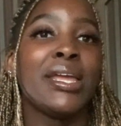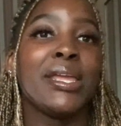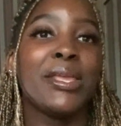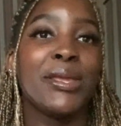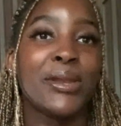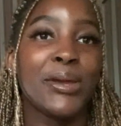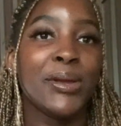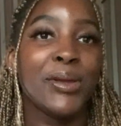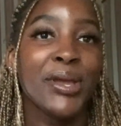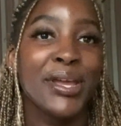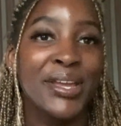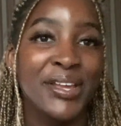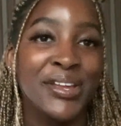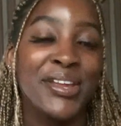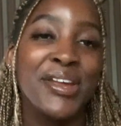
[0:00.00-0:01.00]
you know,
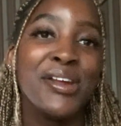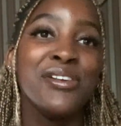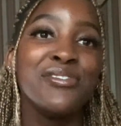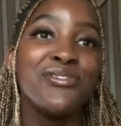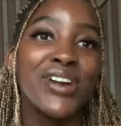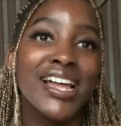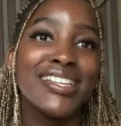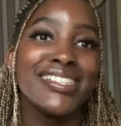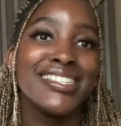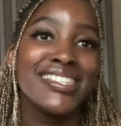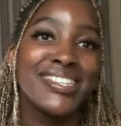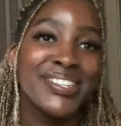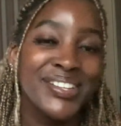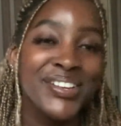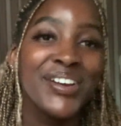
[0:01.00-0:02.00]

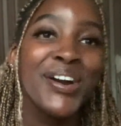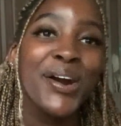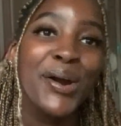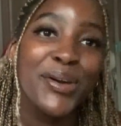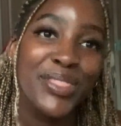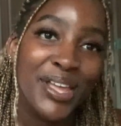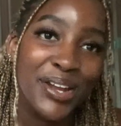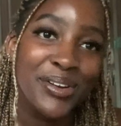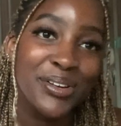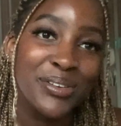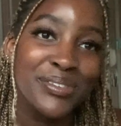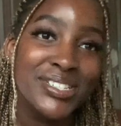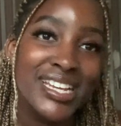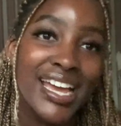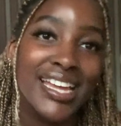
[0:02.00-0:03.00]
rant on that
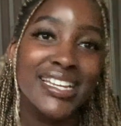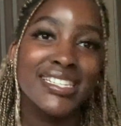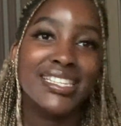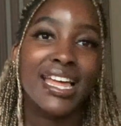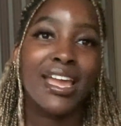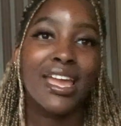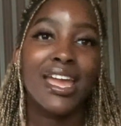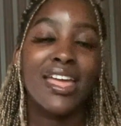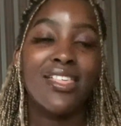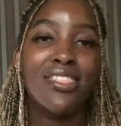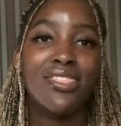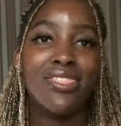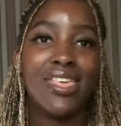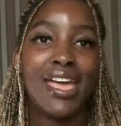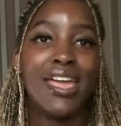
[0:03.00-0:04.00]
group chat, and it's like
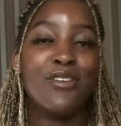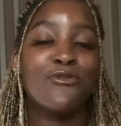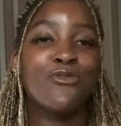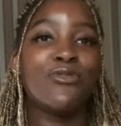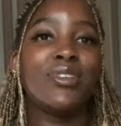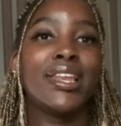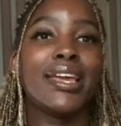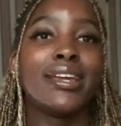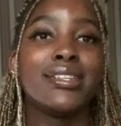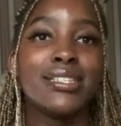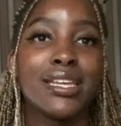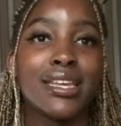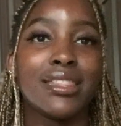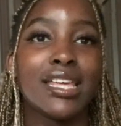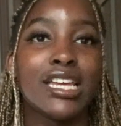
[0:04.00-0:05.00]
they're
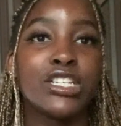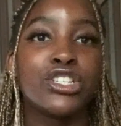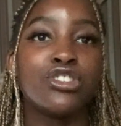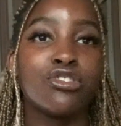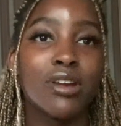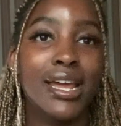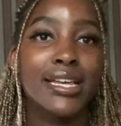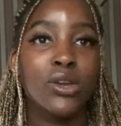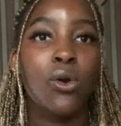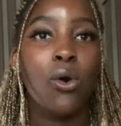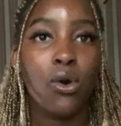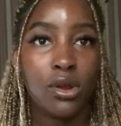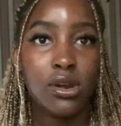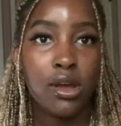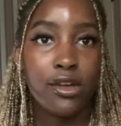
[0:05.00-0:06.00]
inflicting their stress
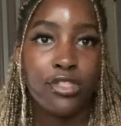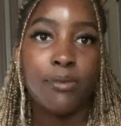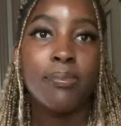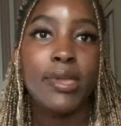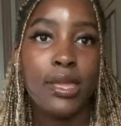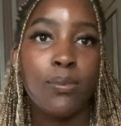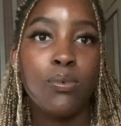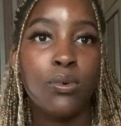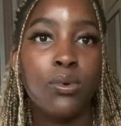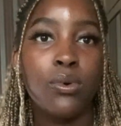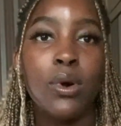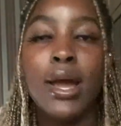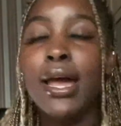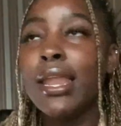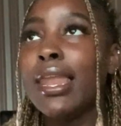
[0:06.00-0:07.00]
on other people.
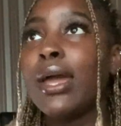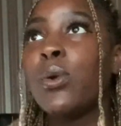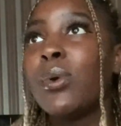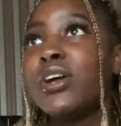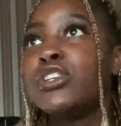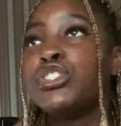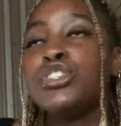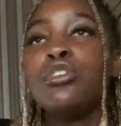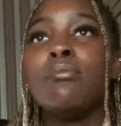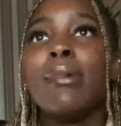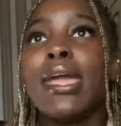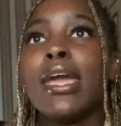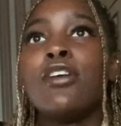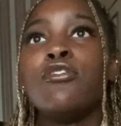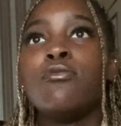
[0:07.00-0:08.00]
Like, whereas you
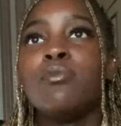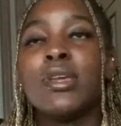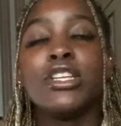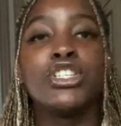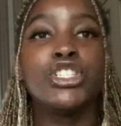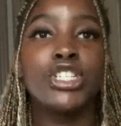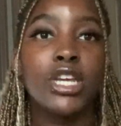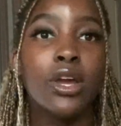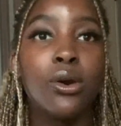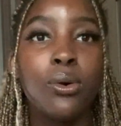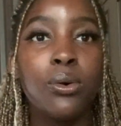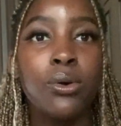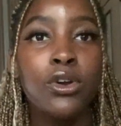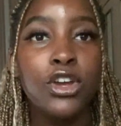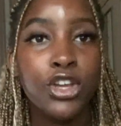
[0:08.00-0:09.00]
may have been
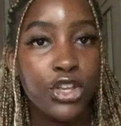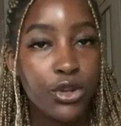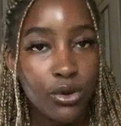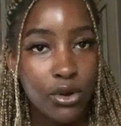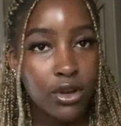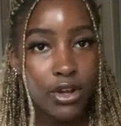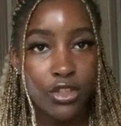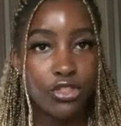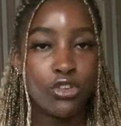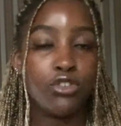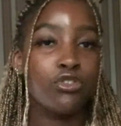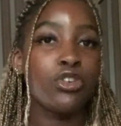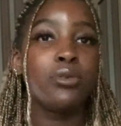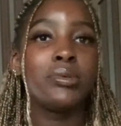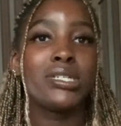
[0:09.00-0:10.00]
chill, you look at the
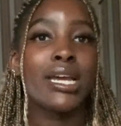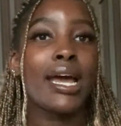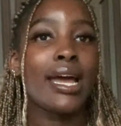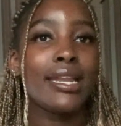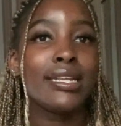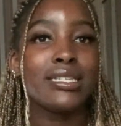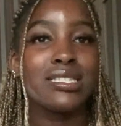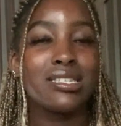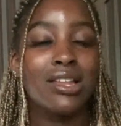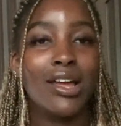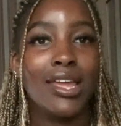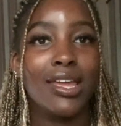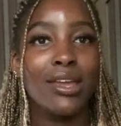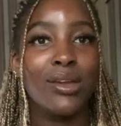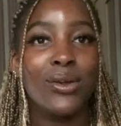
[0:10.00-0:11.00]
group chat and it's like,